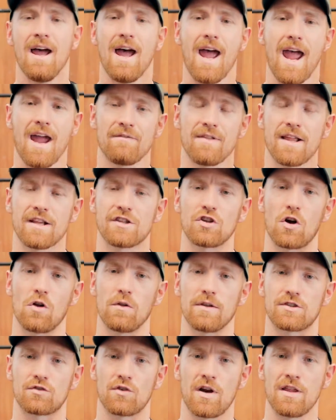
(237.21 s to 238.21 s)
having that
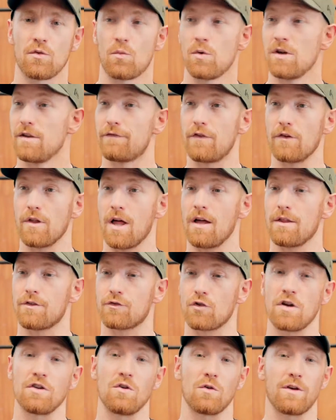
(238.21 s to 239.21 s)
shoulder strength, or when you're
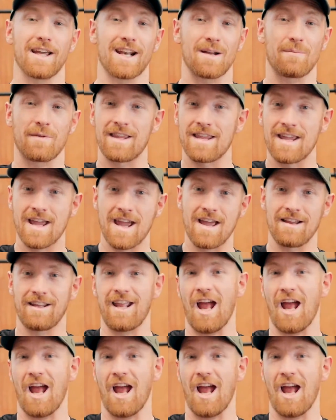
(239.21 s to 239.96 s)
throwing your kid up in the air and